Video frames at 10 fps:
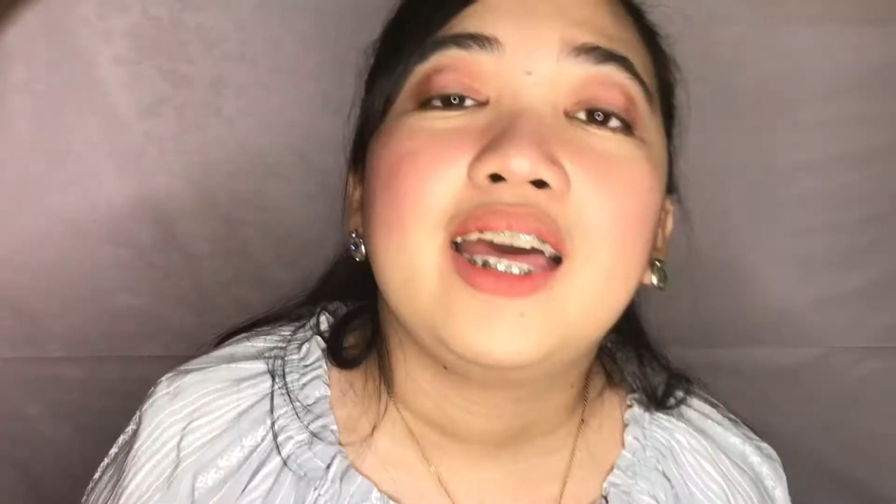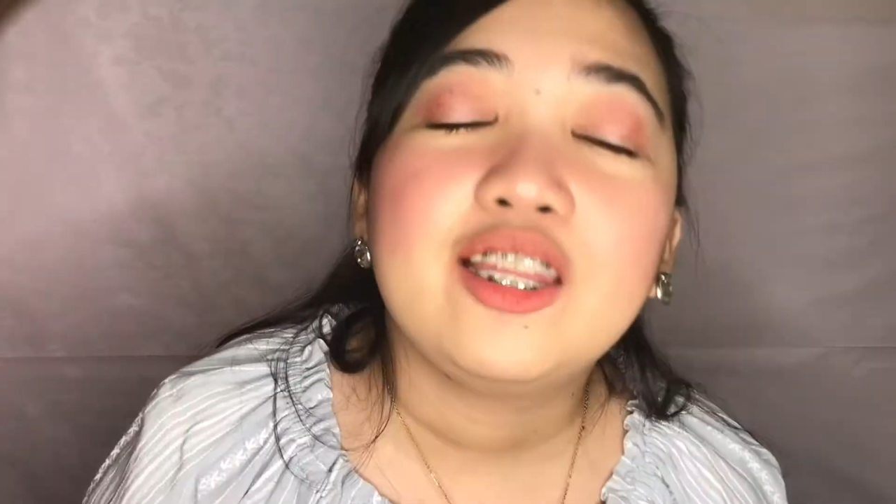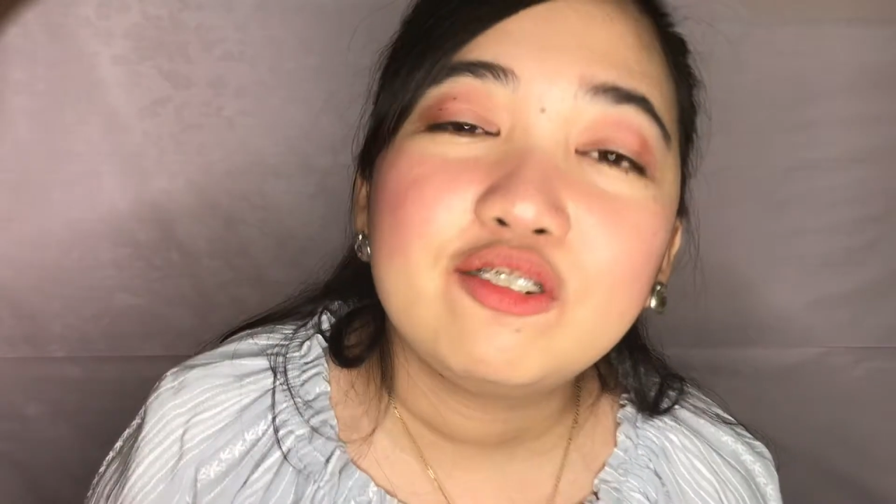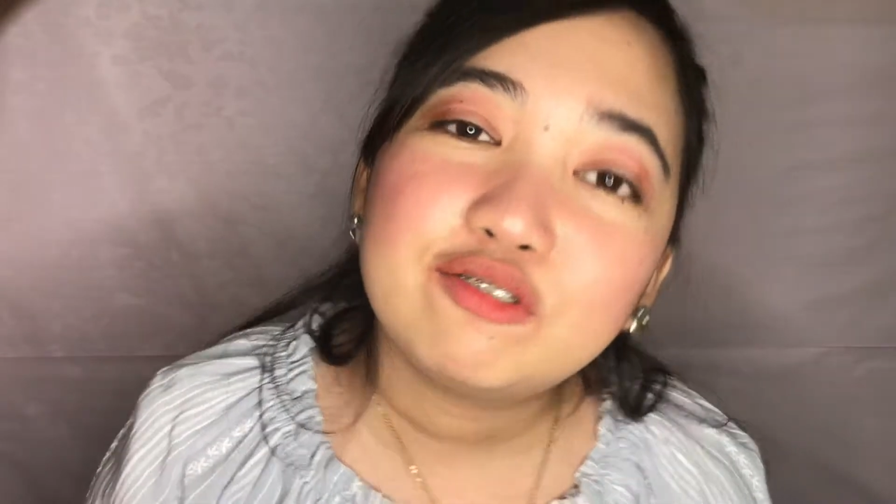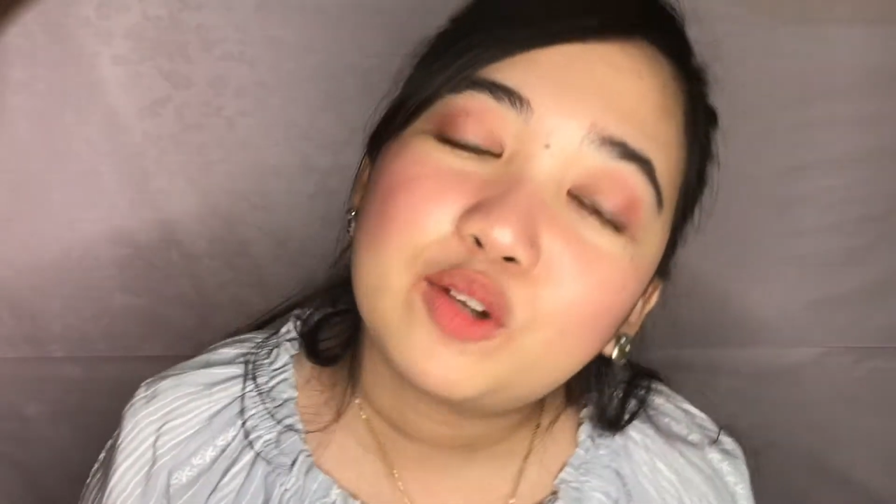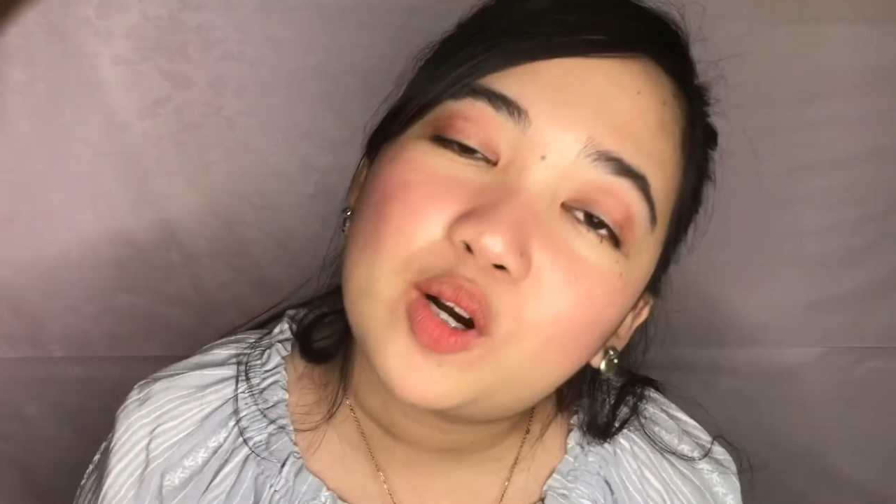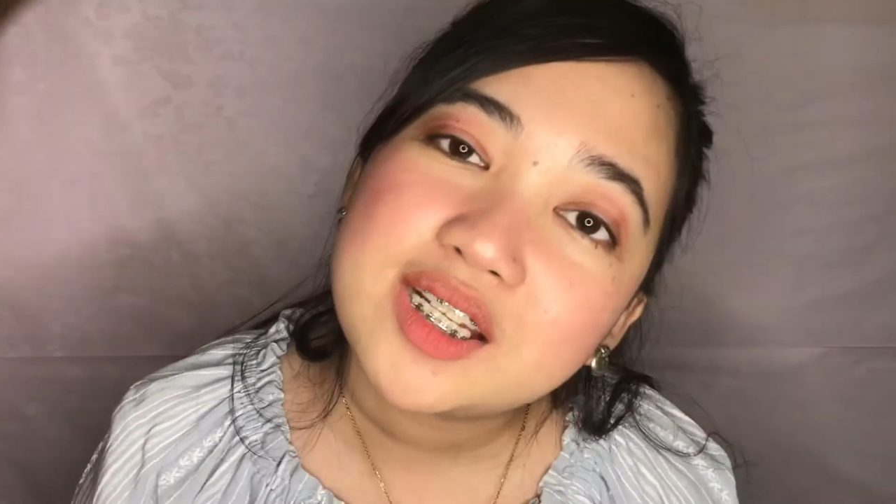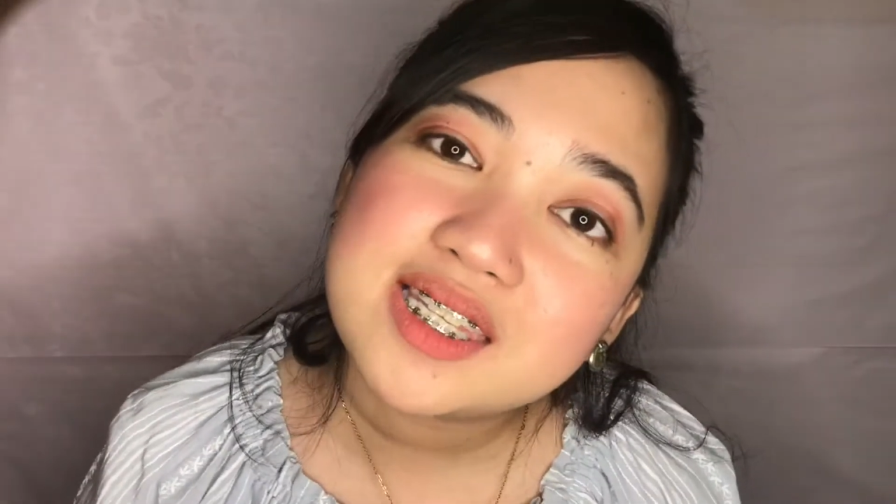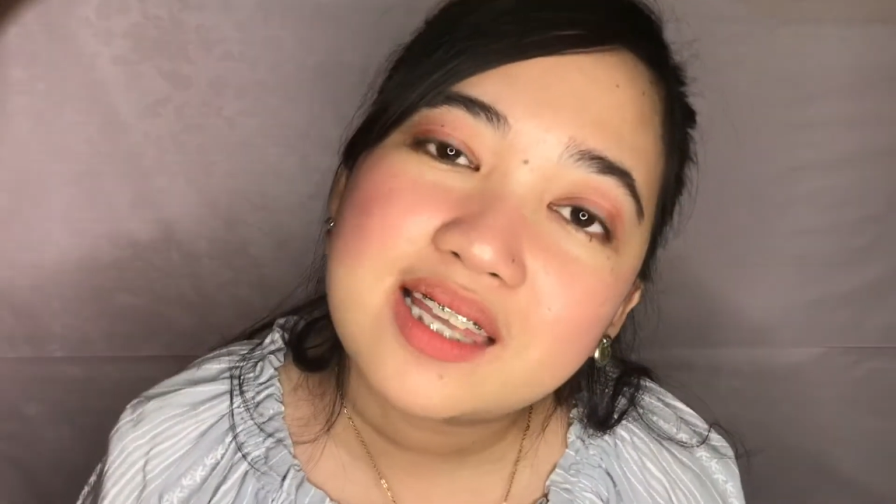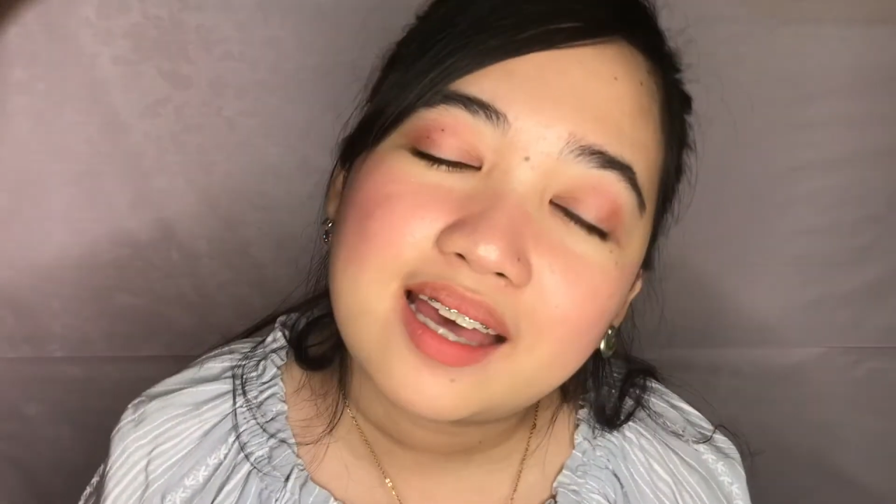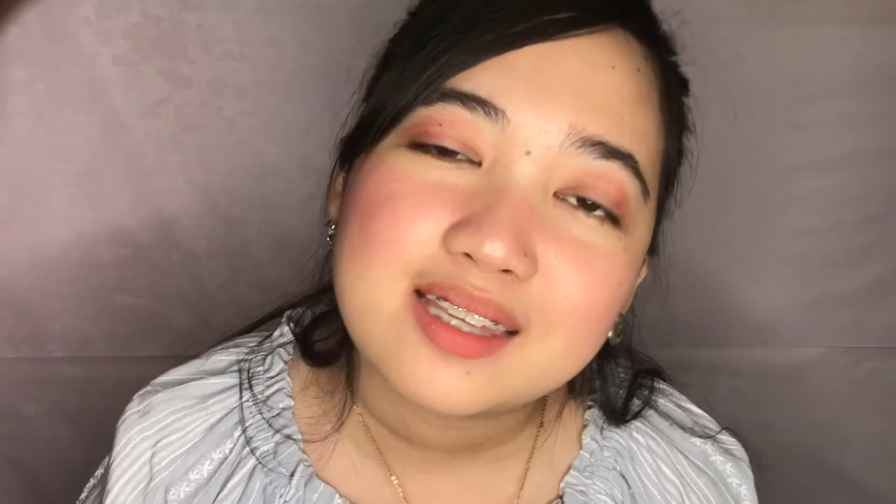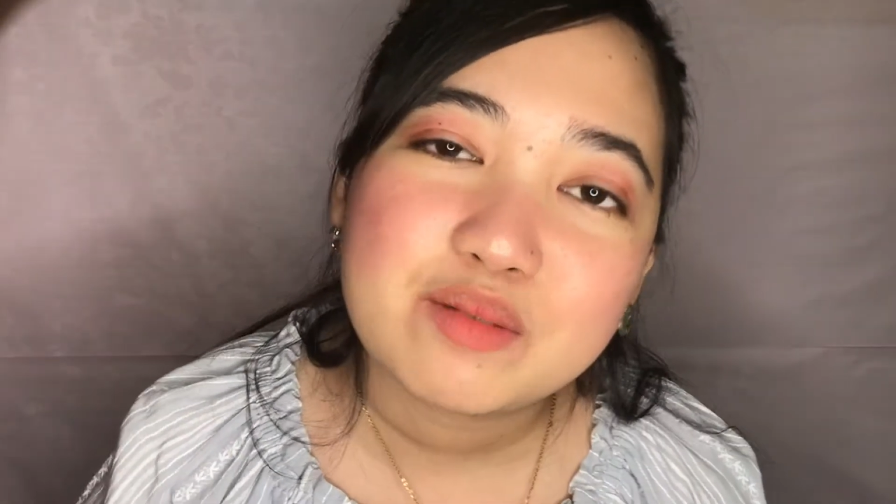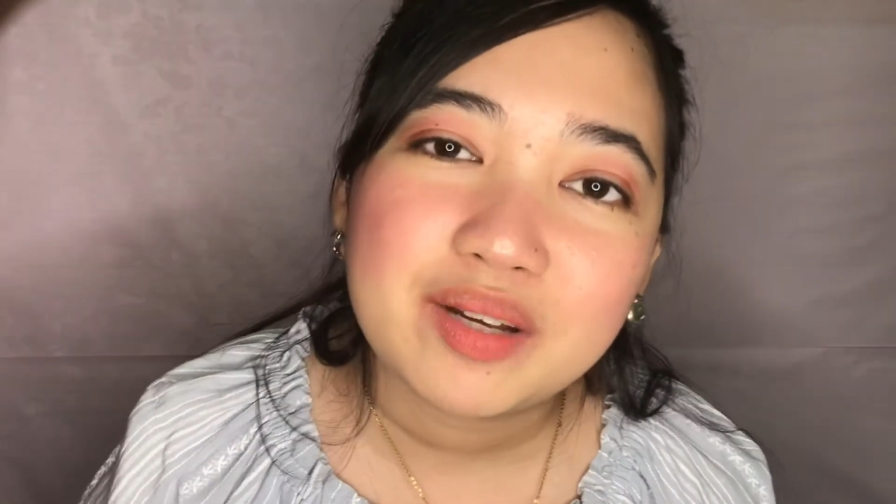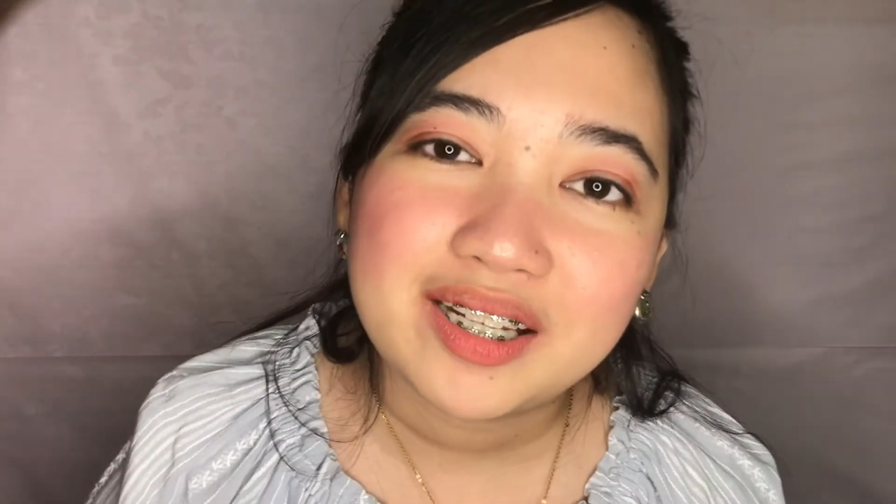And of course, guys,